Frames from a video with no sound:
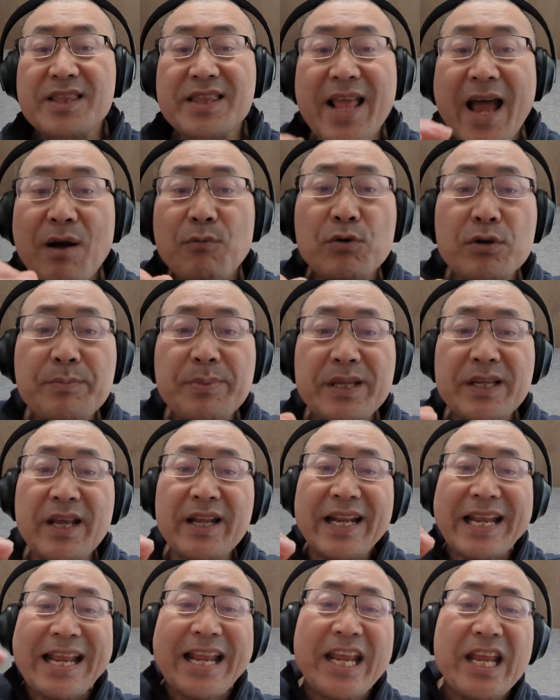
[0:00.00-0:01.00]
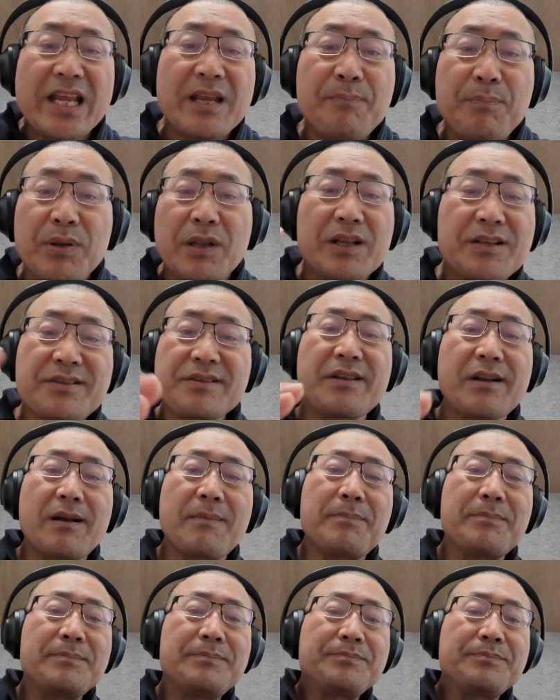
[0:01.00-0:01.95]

That would be an A plus setup.